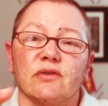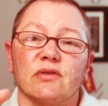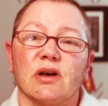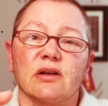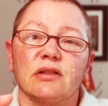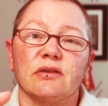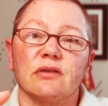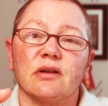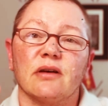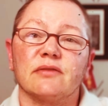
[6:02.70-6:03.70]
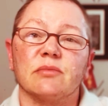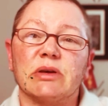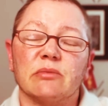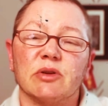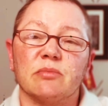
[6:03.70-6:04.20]
you're not clear enough to be
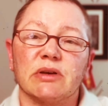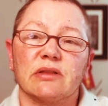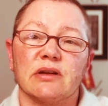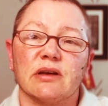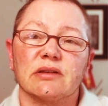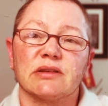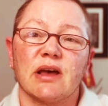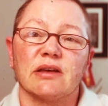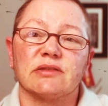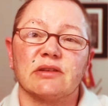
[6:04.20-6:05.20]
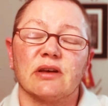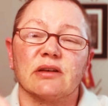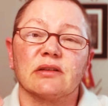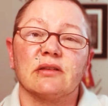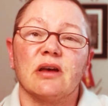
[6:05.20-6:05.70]
able to pick the next task
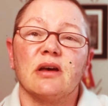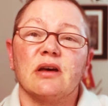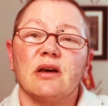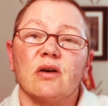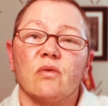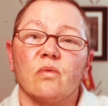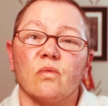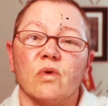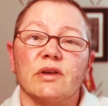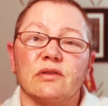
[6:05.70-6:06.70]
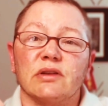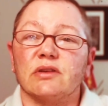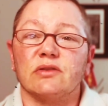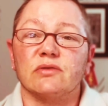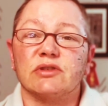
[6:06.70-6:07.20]
yet, what you need
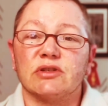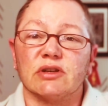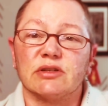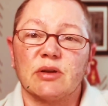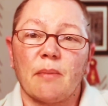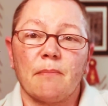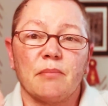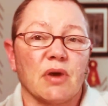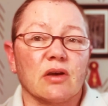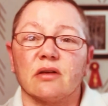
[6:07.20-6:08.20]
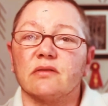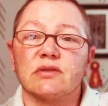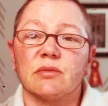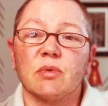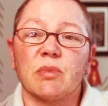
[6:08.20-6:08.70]
to do is just pick another
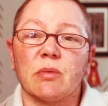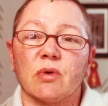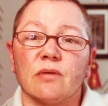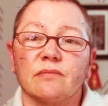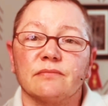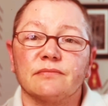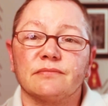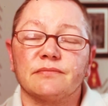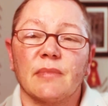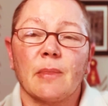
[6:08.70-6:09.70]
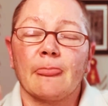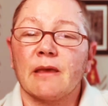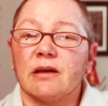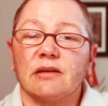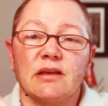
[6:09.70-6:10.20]
slip of paper.
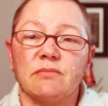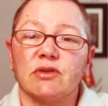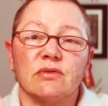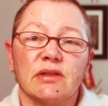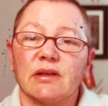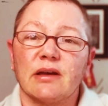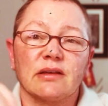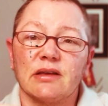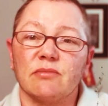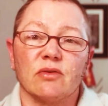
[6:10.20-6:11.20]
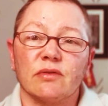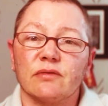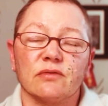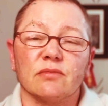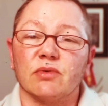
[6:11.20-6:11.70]
Keep doing that. Keep going
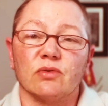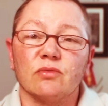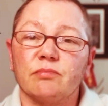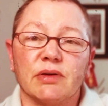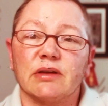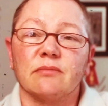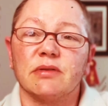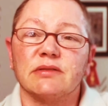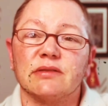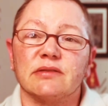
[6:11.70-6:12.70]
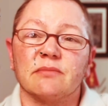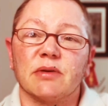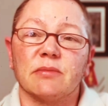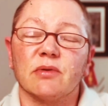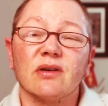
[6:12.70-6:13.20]
through the bowl, picking pieces of
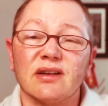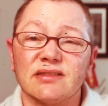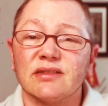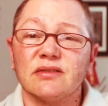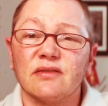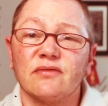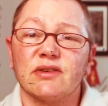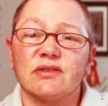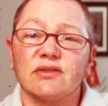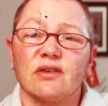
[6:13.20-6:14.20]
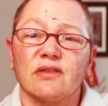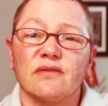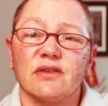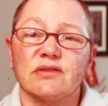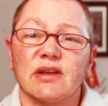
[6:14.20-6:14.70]
paper until you've finished all
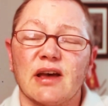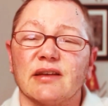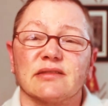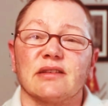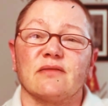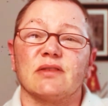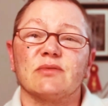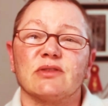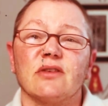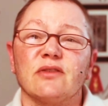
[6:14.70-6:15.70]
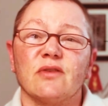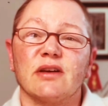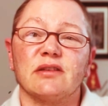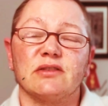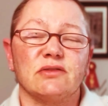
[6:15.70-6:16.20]
of those tasks. If that was all you
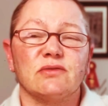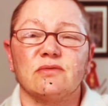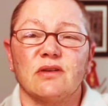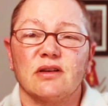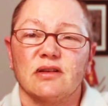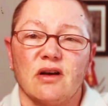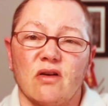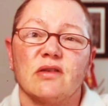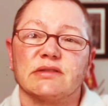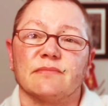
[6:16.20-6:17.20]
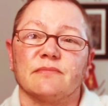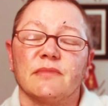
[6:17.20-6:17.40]
had to do, awesome.